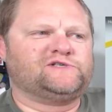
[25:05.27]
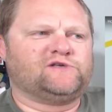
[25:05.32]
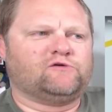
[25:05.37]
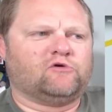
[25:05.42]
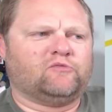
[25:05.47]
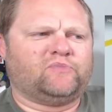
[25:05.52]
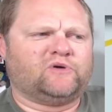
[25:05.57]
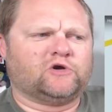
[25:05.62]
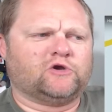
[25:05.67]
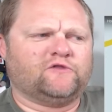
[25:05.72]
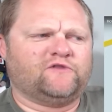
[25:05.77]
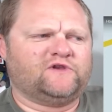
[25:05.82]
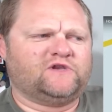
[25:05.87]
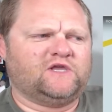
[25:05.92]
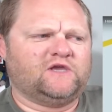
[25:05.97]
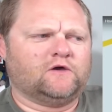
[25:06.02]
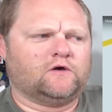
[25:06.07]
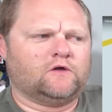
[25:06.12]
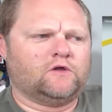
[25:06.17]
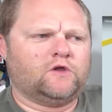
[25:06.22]
that were part of the
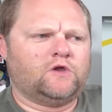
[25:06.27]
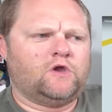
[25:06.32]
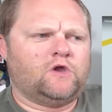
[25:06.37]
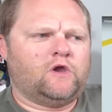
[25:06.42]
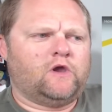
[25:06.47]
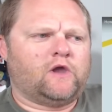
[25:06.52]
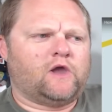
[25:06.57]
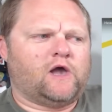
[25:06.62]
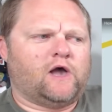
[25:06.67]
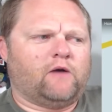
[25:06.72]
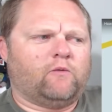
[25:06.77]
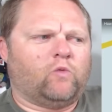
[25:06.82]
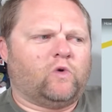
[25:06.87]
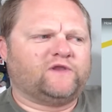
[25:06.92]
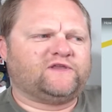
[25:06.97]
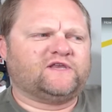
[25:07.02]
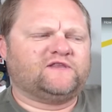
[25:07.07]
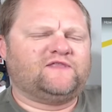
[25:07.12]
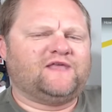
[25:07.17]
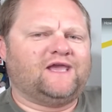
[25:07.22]
deal, uh, what
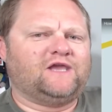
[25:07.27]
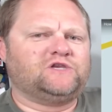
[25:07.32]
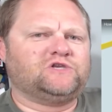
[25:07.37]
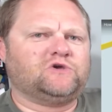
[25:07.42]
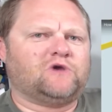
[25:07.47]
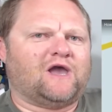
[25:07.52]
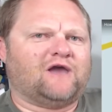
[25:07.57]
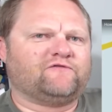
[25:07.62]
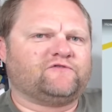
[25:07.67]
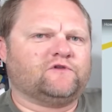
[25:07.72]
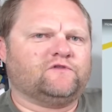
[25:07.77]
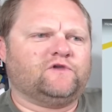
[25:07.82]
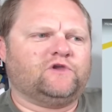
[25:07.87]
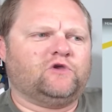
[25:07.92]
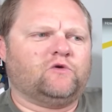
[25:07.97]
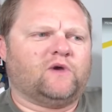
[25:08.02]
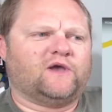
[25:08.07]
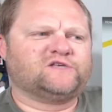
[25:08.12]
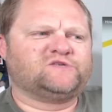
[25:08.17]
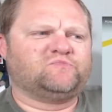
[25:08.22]
did they do after the
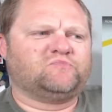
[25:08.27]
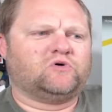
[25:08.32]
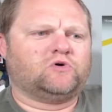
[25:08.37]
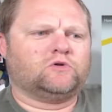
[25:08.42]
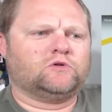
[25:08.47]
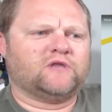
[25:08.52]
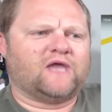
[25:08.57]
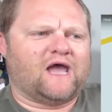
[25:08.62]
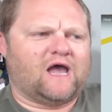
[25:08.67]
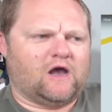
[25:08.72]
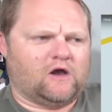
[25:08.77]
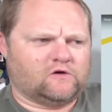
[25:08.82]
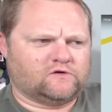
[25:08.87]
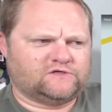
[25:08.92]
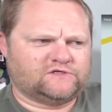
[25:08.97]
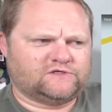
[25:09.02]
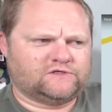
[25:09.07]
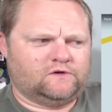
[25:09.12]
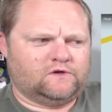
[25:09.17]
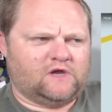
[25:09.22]
U.S. pulled
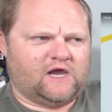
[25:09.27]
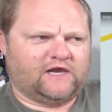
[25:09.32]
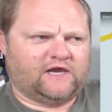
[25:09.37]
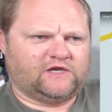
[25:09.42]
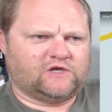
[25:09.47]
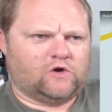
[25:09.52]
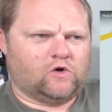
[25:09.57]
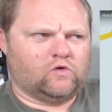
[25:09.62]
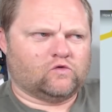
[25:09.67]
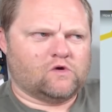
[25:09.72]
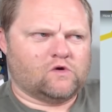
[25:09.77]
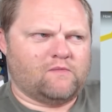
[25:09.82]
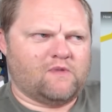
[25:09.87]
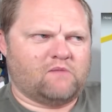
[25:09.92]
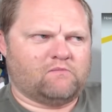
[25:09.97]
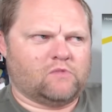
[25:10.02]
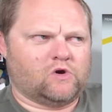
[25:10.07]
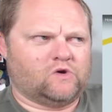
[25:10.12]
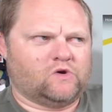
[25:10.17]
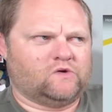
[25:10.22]
out? I don't
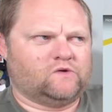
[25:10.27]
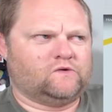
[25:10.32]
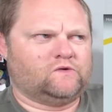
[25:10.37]
remember.